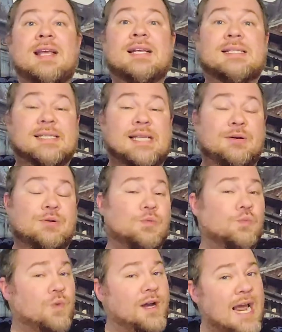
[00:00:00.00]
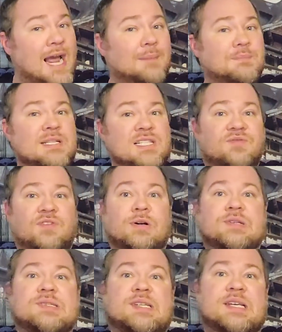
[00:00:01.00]
So what happens
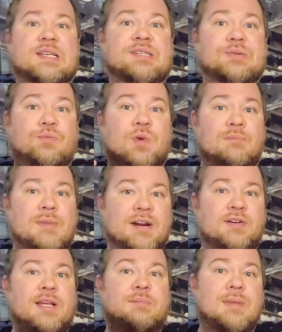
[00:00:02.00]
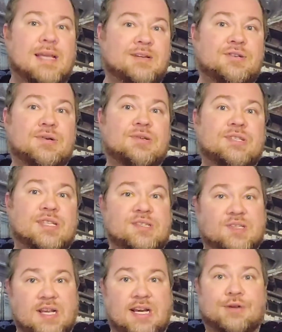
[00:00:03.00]
first is when Miriam enters the
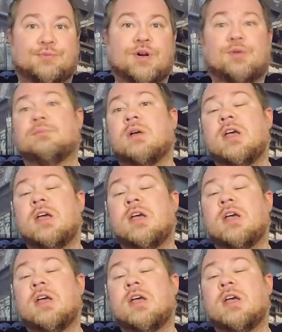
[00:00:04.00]
sitting room,